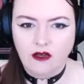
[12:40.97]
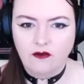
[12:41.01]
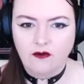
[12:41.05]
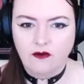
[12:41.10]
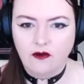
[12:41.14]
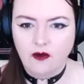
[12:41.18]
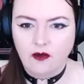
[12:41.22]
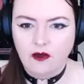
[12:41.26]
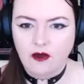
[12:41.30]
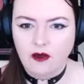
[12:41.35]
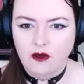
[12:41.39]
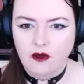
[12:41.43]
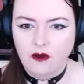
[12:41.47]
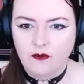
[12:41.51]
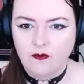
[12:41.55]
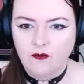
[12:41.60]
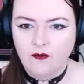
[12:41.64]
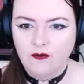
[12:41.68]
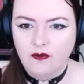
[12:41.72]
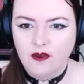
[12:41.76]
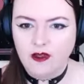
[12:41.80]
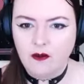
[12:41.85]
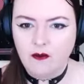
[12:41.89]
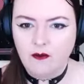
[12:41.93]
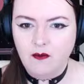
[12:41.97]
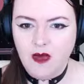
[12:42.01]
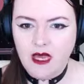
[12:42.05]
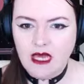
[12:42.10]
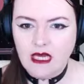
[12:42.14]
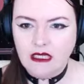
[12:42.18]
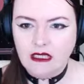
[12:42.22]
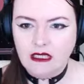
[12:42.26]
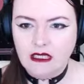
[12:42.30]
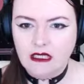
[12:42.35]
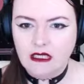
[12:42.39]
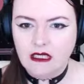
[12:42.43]
for the the
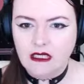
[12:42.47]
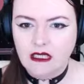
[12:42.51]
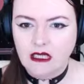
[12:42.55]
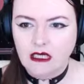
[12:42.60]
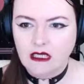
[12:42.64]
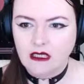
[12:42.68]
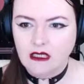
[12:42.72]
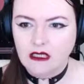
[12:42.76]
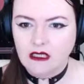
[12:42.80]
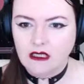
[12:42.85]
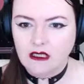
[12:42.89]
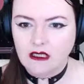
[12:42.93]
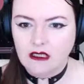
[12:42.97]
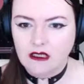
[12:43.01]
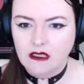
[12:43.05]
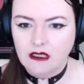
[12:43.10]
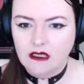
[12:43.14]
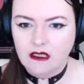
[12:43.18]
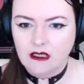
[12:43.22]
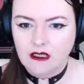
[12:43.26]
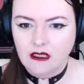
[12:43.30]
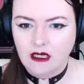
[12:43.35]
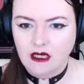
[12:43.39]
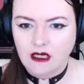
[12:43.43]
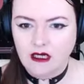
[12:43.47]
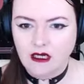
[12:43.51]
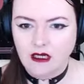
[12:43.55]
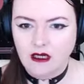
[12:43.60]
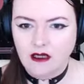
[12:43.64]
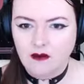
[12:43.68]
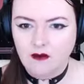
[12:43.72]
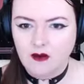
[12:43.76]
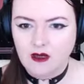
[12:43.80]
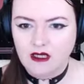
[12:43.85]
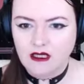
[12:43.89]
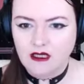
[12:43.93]
beast and and
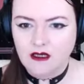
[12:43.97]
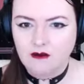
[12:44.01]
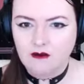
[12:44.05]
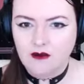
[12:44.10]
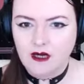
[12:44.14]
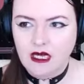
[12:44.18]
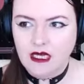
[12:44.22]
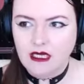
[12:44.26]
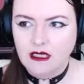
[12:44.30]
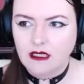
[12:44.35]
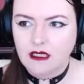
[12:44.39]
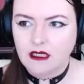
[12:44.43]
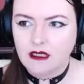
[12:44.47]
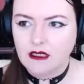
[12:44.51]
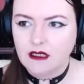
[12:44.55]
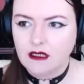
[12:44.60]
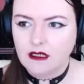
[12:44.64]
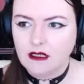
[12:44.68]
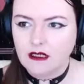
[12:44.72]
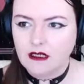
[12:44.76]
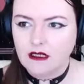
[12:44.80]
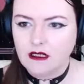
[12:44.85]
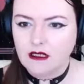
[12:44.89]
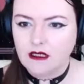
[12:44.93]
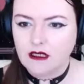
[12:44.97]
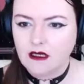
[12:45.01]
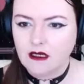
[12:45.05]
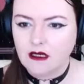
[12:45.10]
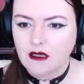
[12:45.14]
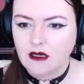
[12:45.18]
other bits and pieces.